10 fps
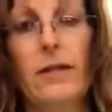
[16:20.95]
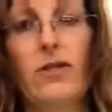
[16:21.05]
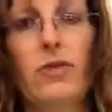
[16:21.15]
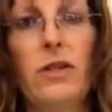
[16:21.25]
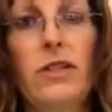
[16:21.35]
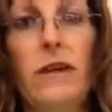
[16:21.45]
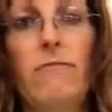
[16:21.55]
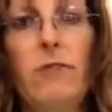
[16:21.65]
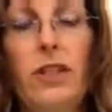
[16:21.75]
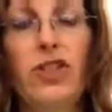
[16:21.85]
So once
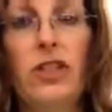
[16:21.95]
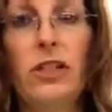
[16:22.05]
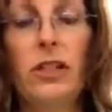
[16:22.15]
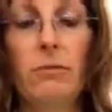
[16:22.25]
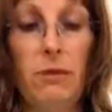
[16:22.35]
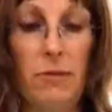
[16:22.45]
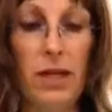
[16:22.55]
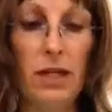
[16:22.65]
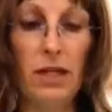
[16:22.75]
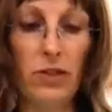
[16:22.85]
I've wedged it, now I'm going to
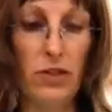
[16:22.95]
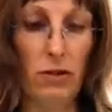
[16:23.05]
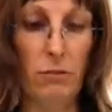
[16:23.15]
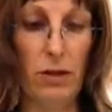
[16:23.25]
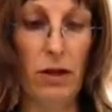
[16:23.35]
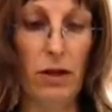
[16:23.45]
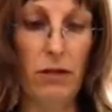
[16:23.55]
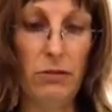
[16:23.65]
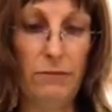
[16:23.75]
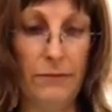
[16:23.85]
make it into a
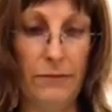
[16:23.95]
ball.